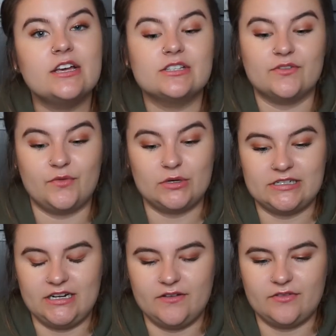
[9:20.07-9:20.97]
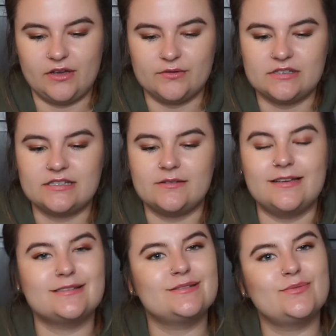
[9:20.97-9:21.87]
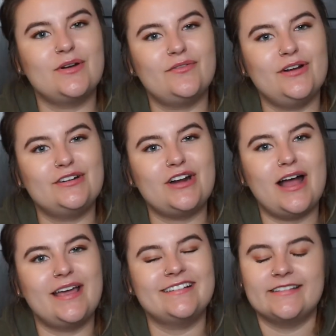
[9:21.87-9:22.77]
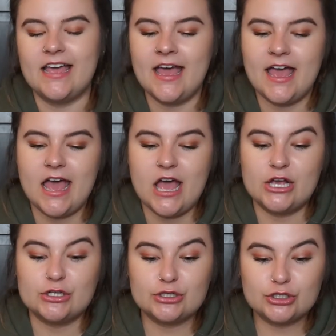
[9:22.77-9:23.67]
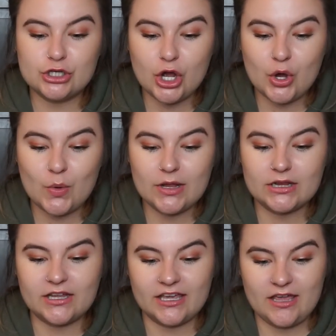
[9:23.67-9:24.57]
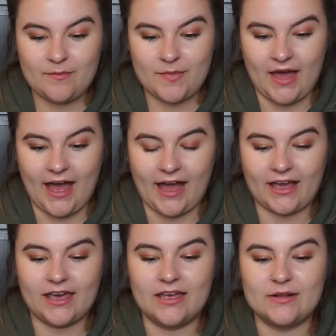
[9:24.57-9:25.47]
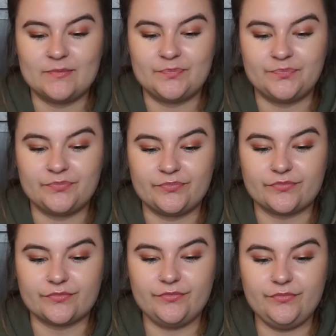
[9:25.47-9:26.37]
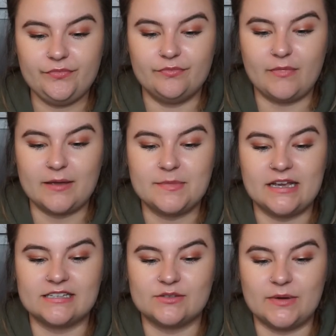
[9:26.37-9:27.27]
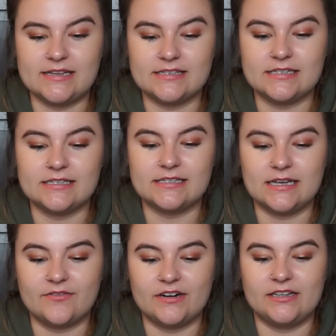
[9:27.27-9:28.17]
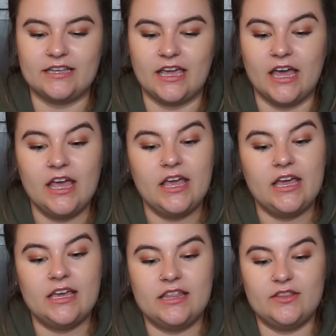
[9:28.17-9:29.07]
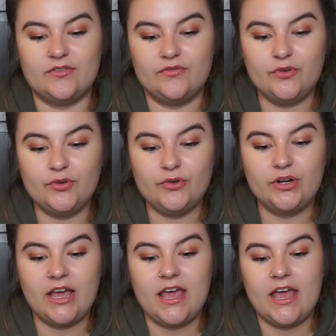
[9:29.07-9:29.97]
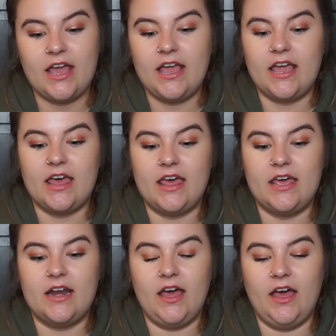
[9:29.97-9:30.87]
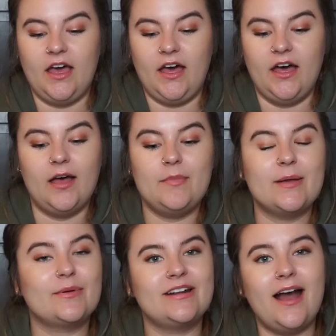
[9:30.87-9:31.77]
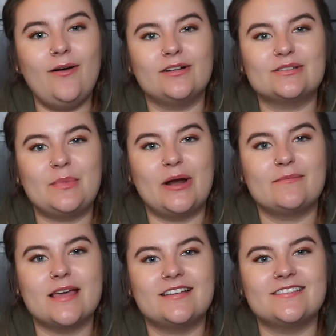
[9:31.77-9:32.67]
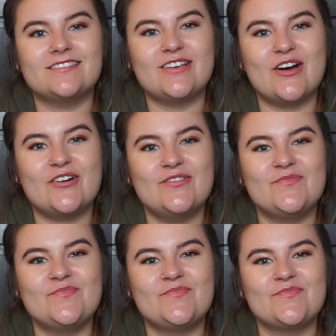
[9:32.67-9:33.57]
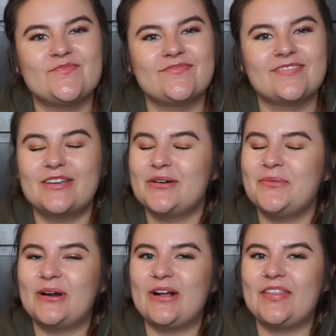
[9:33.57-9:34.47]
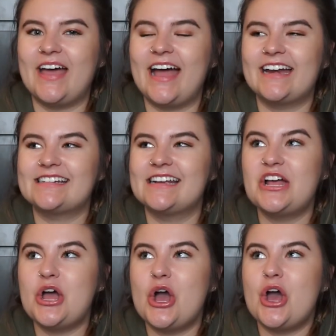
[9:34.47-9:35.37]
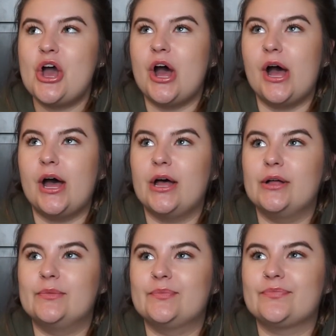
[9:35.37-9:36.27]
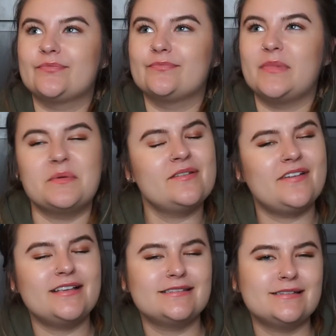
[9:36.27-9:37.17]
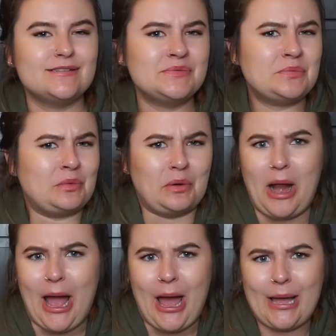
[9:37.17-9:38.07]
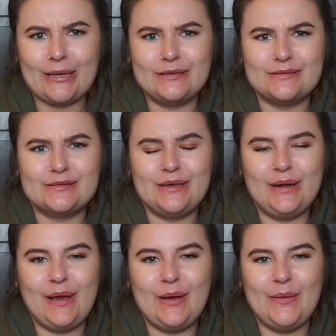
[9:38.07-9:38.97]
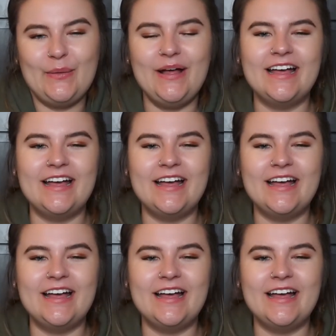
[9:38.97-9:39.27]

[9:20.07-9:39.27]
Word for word: So 14 of those because one for each eye. So looking back, my biggest waste is definitely in the food and uh, paper towel department. So gonna work on that. Um, maybe invest in some rags, you know?